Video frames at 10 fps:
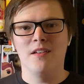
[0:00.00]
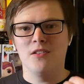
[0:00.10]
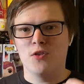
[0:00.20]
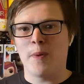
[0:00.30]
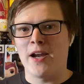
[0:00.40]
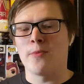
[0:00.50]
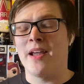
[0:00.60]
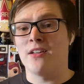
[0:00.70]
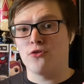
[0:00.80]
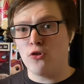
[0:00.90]

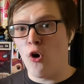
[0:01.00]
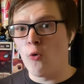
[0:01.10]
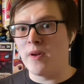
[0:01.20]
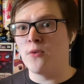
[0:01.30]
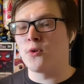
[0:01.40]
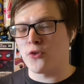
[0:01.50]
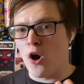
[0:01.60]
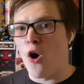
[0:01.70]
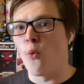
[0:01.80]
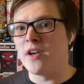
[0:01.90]
Spider-Man's Tobey was
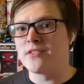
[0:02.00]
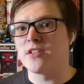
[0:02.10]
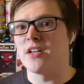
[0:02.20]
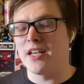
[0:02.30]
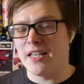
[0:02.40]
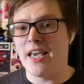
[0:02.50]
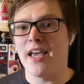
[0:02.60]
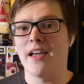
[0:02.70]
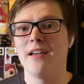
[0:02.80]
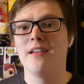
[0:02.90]
always going to get